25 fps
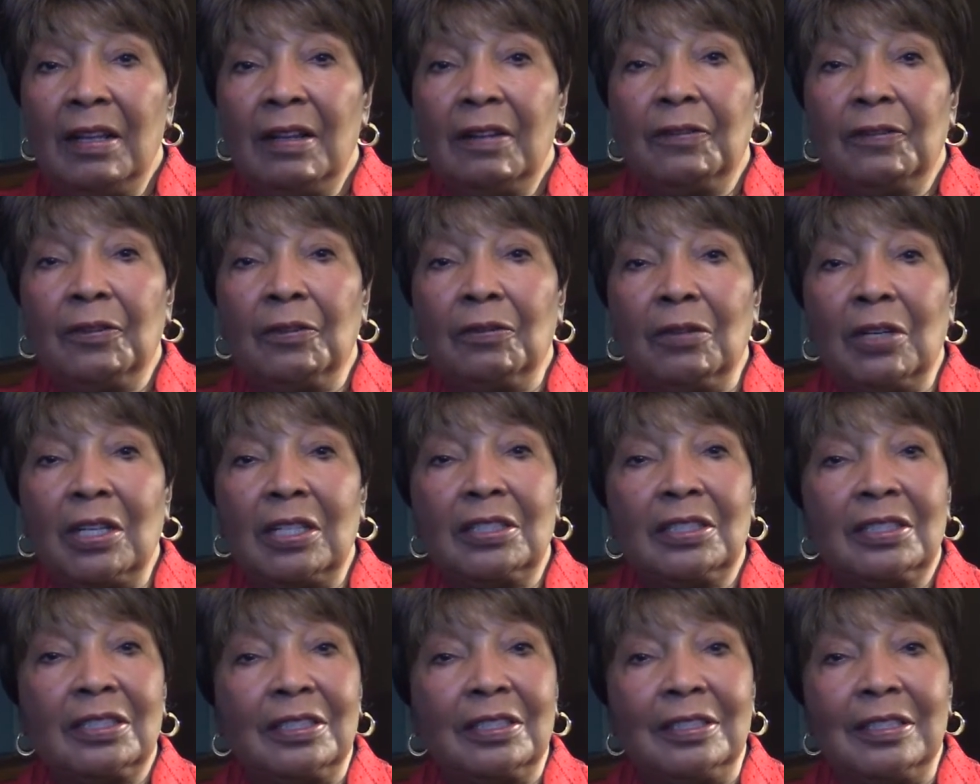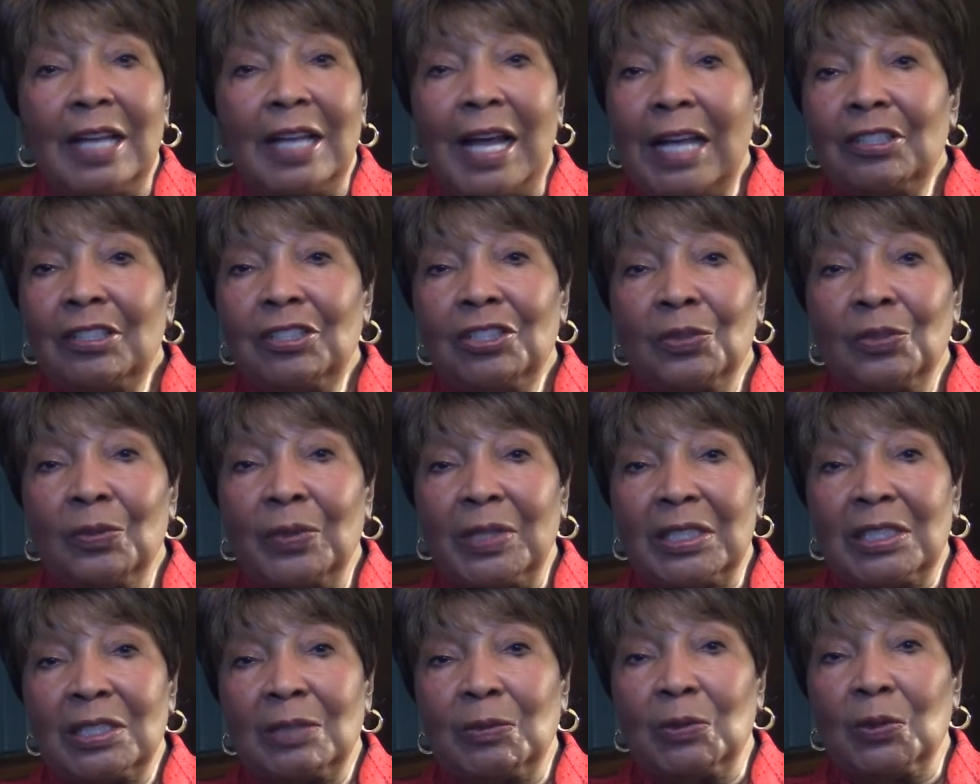for us not to
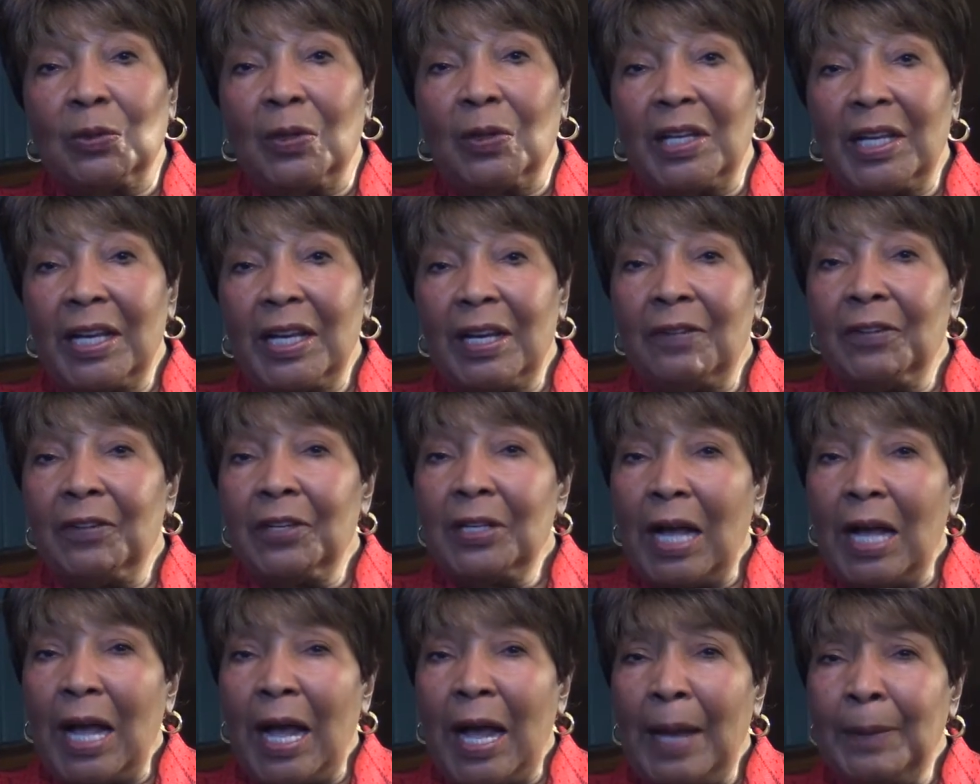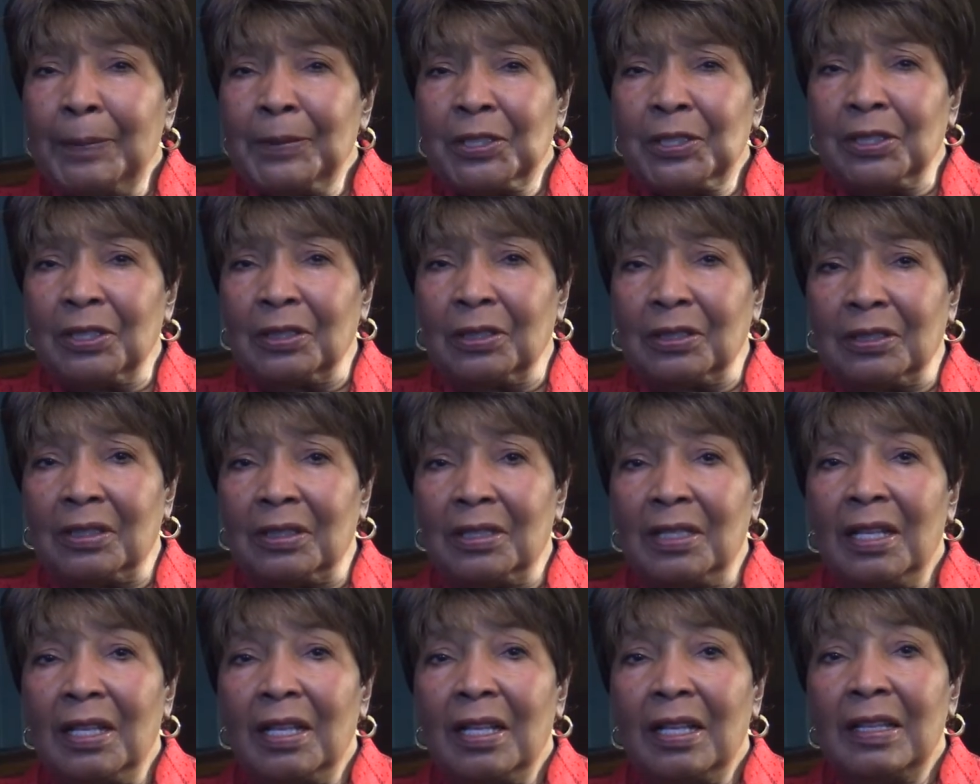explore every option
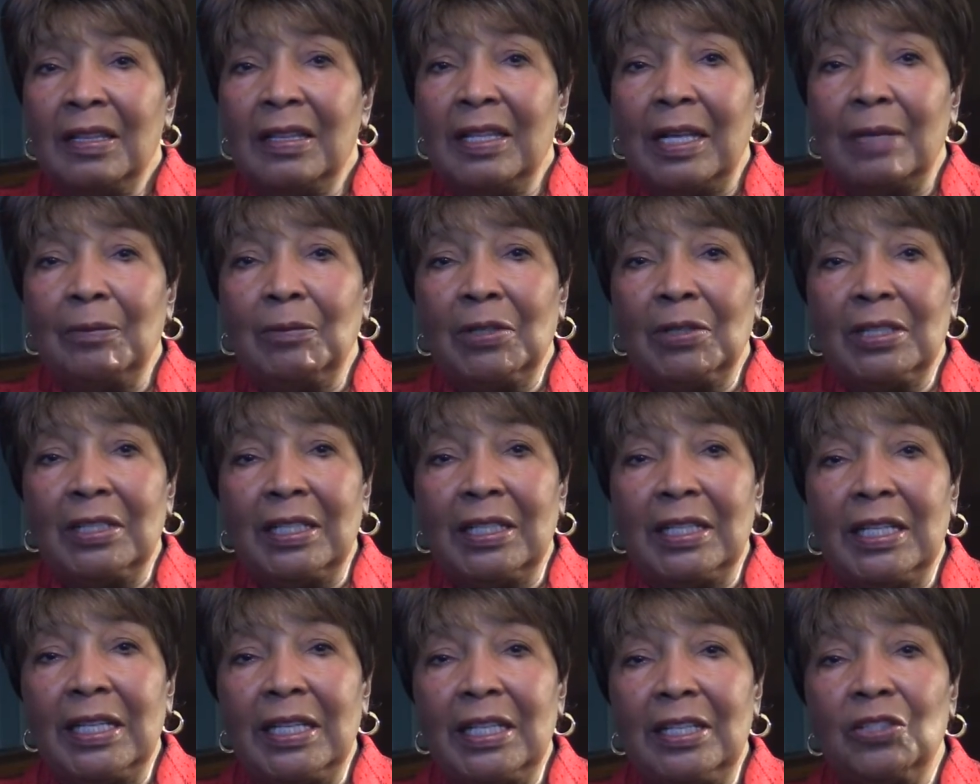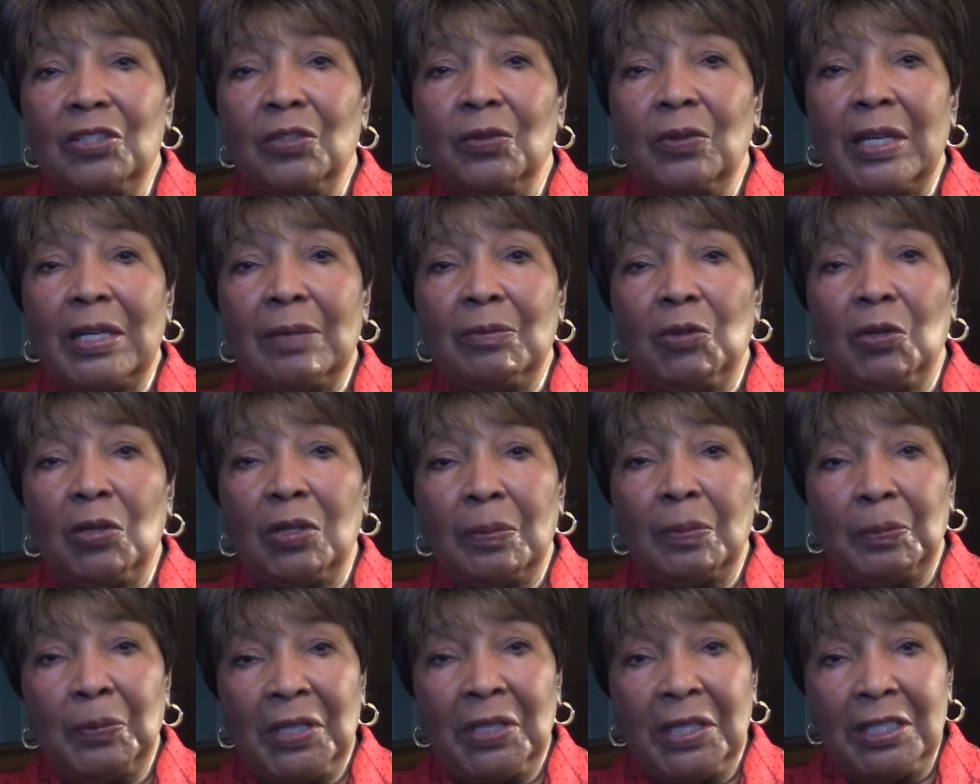that would lead to a
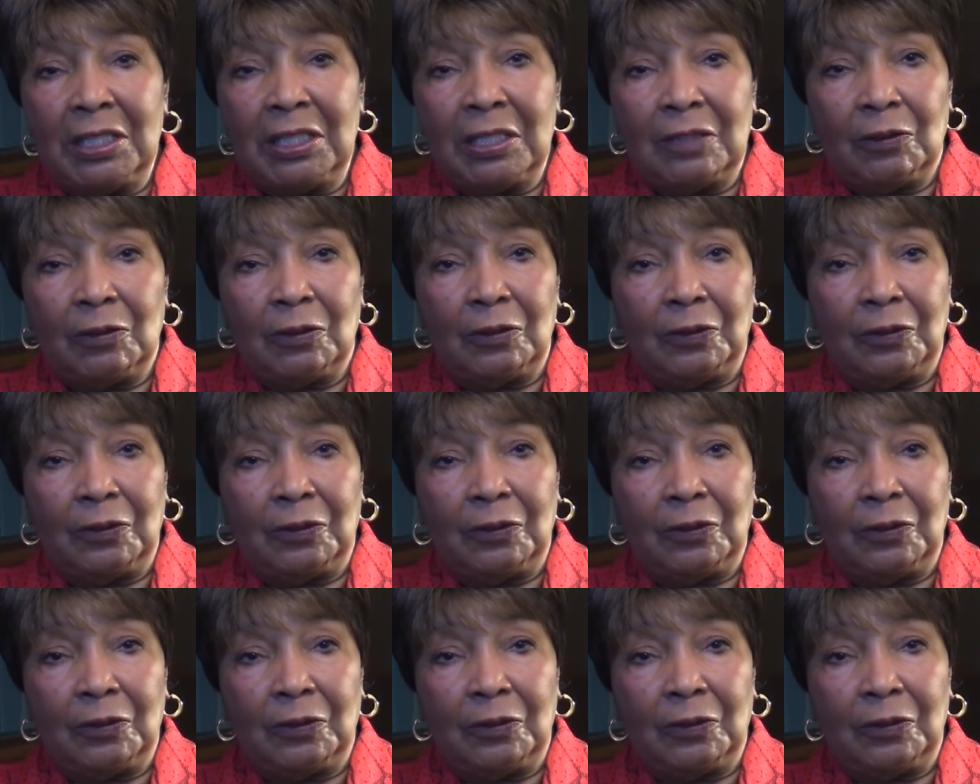more peaceful